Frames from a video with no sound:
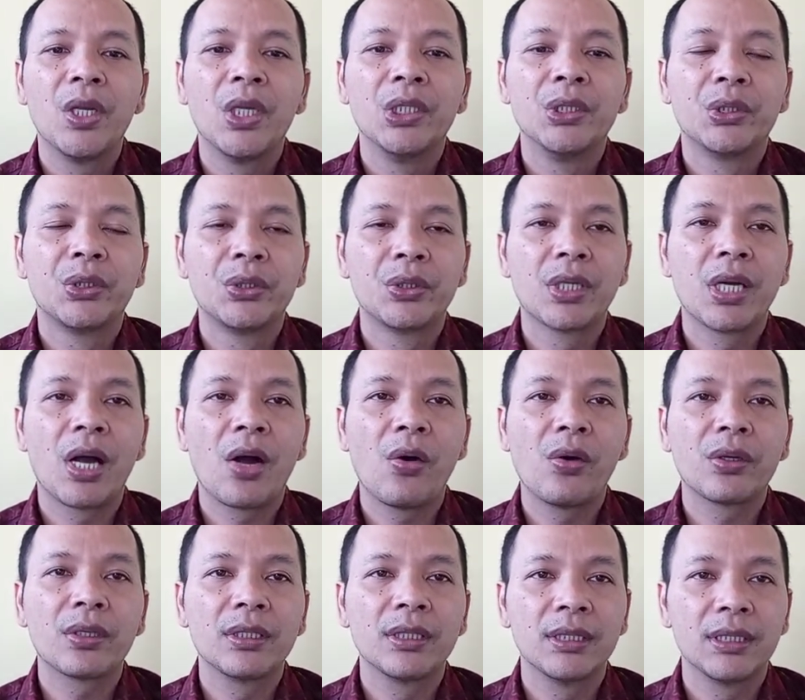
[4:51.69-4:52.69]
Throughout
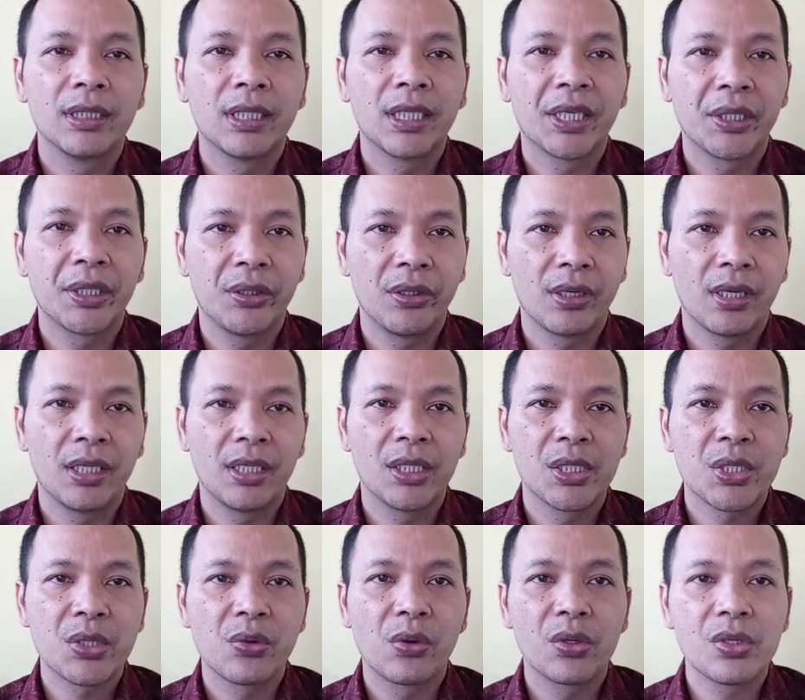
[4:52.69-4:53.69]
the critical
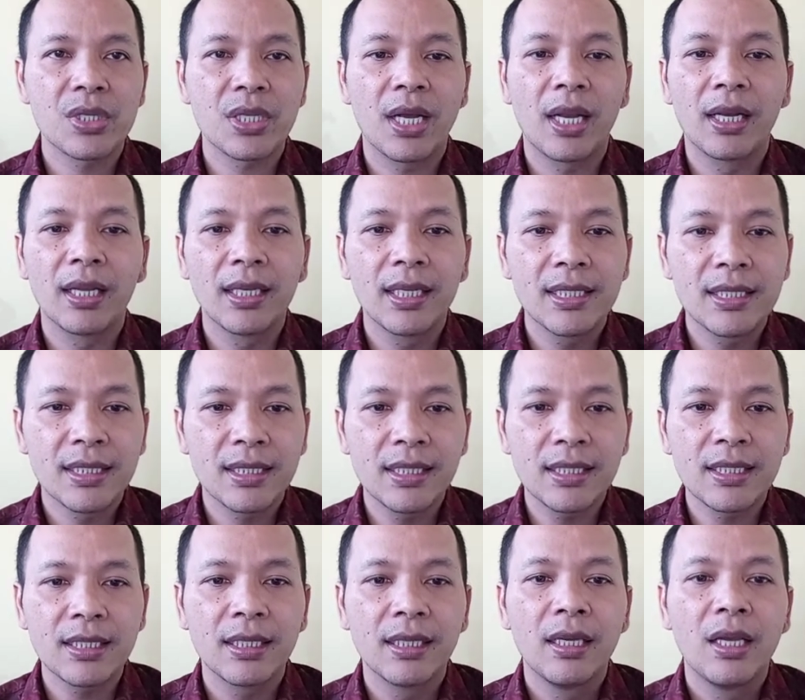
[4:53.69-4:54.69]
discourse
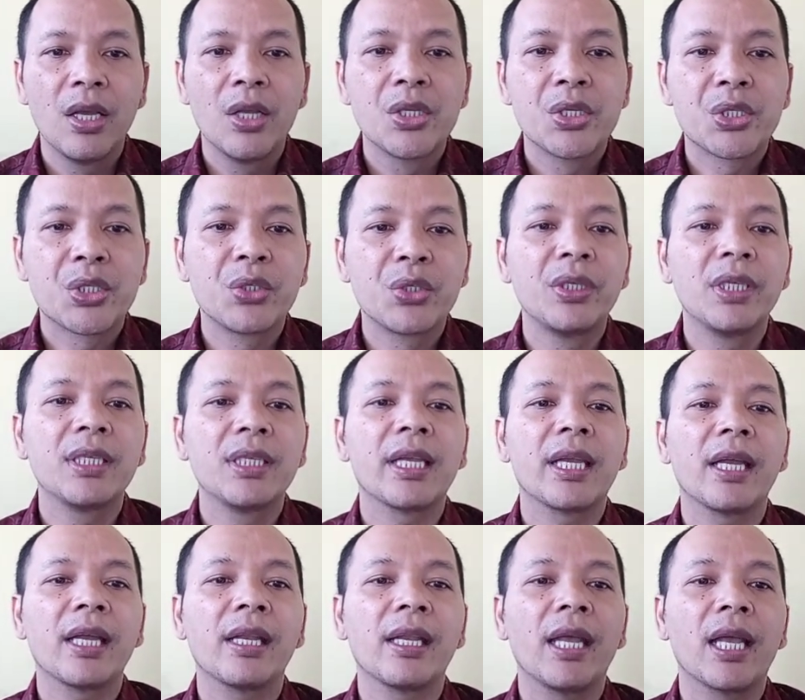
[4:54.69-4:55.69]
analysis, students
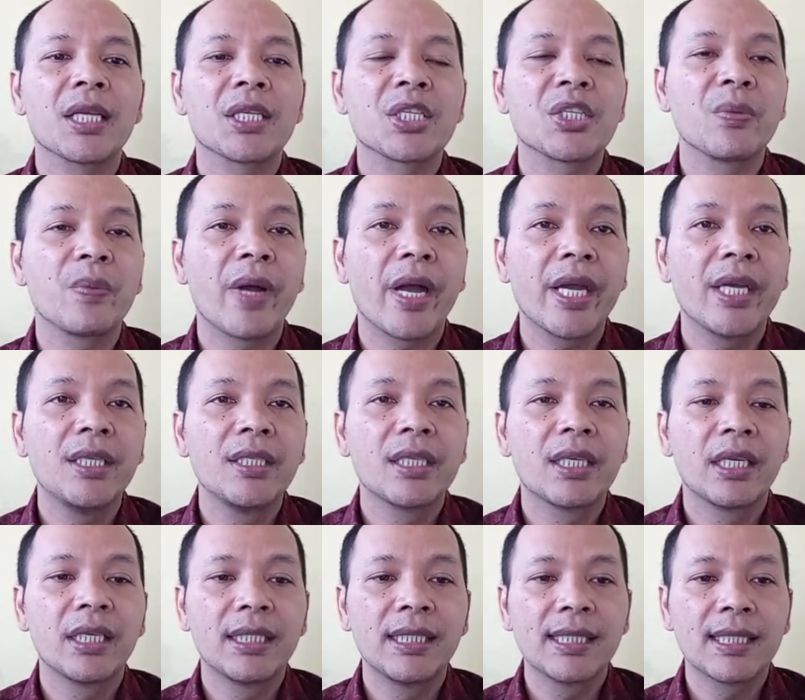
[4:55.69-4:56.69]
can examine
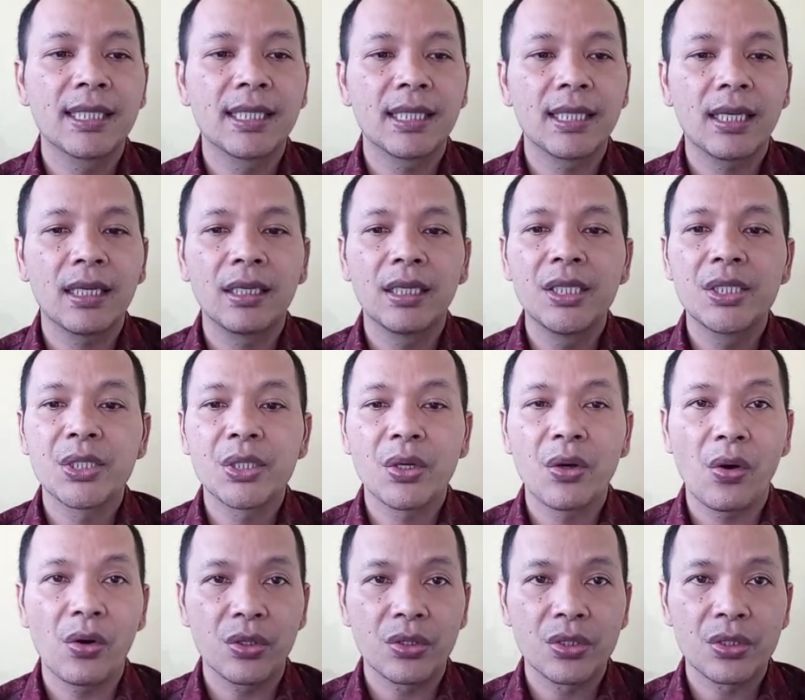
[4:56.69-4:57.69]
critical
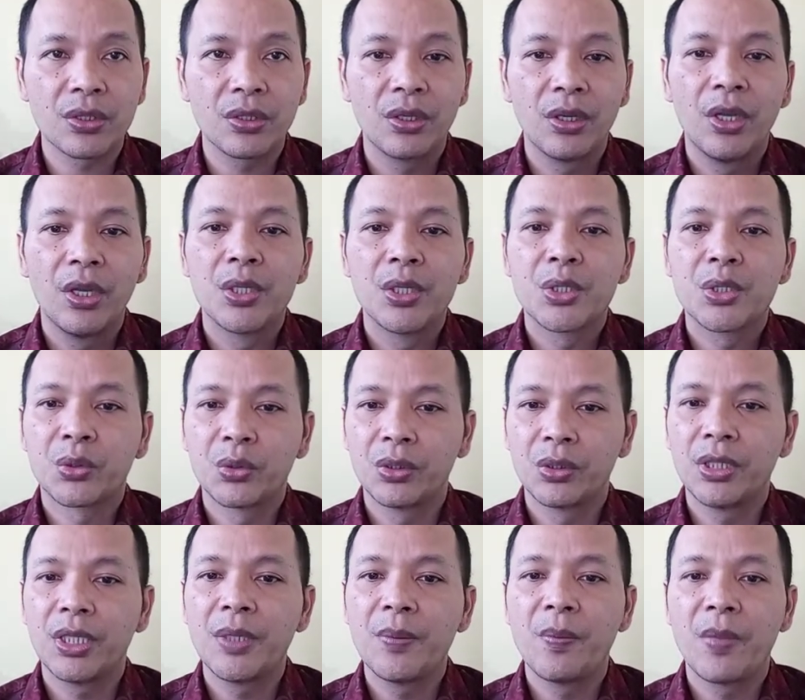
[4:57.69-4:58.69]
discourse.
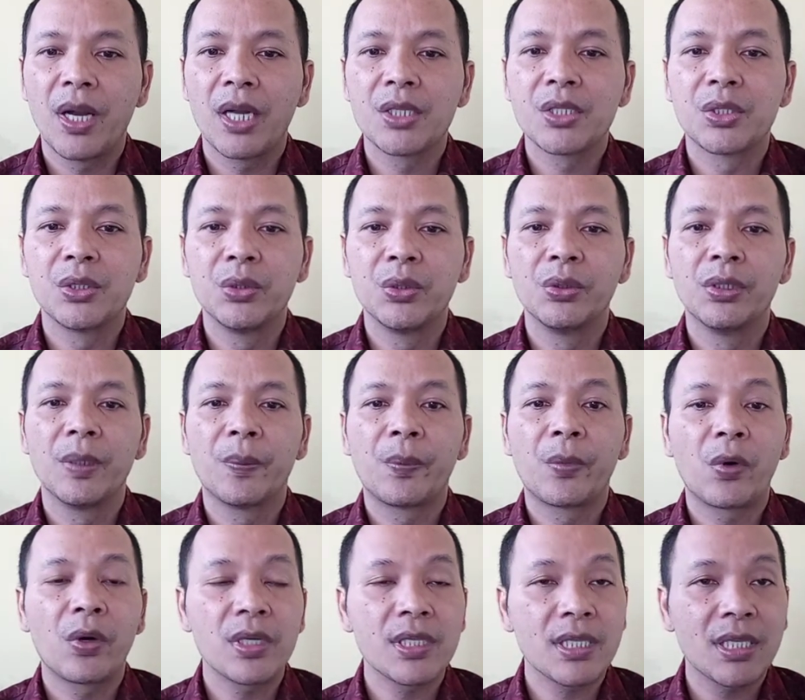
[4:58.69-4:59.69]
Students must do the
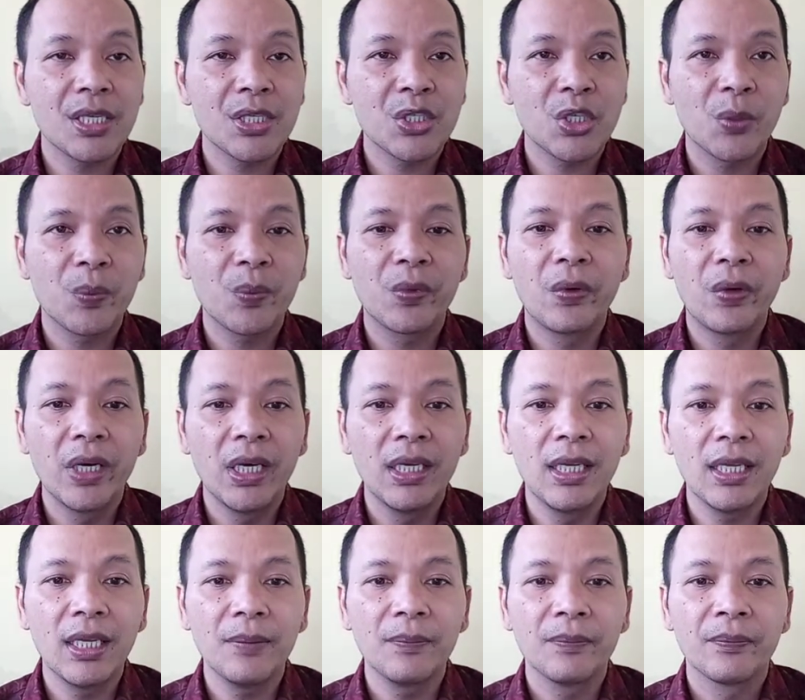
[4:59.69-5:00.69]
process of
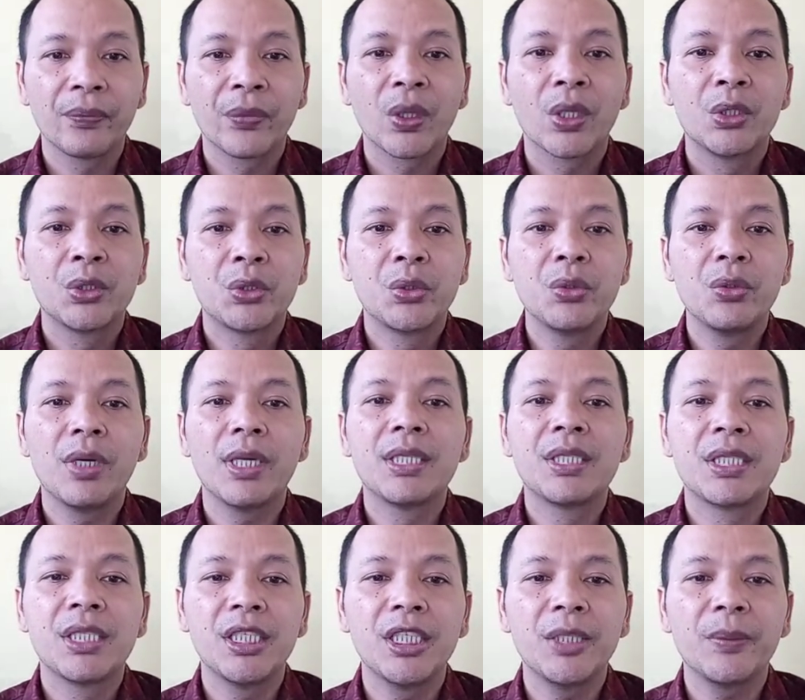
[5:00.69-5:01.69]
reading to
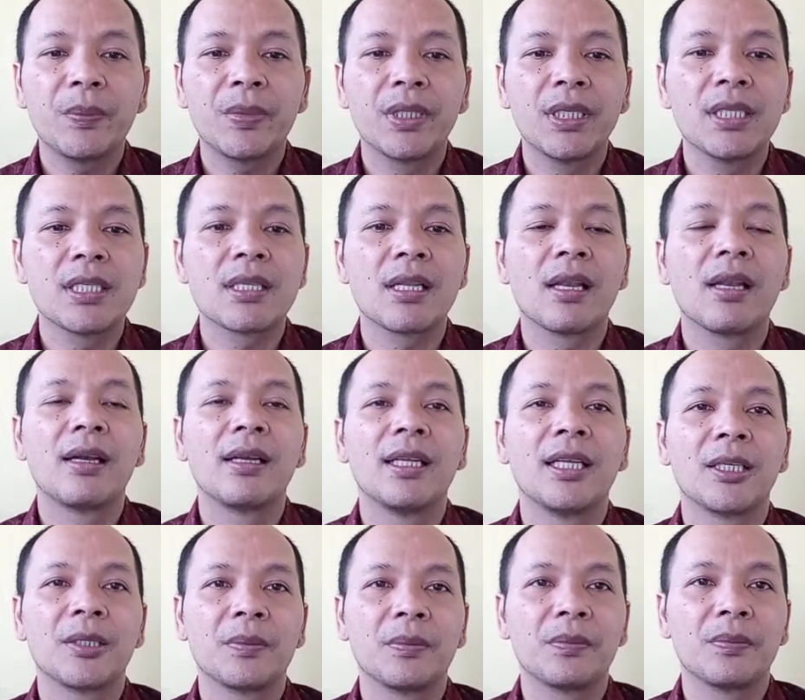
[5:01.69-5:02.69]
achieve this
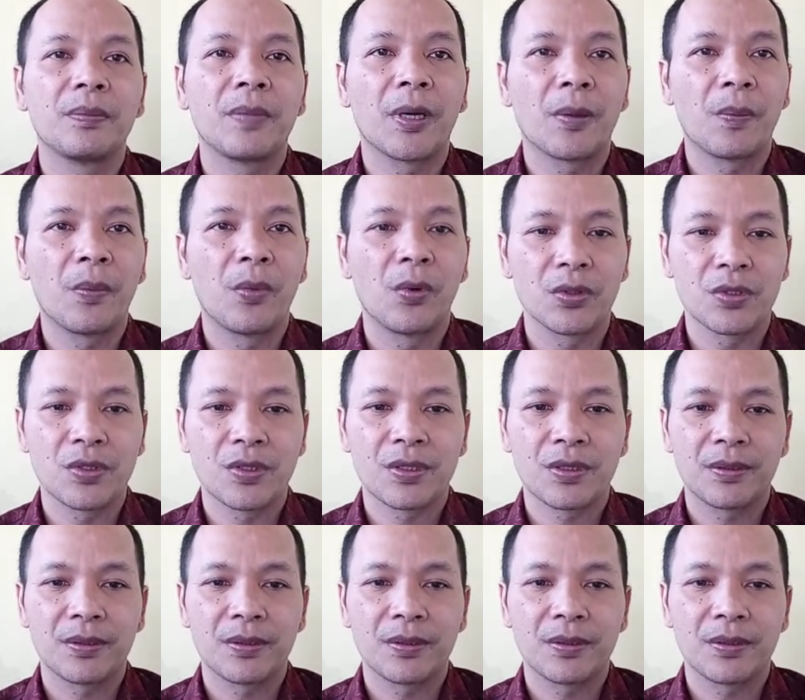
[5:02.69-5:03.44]
learning purpose.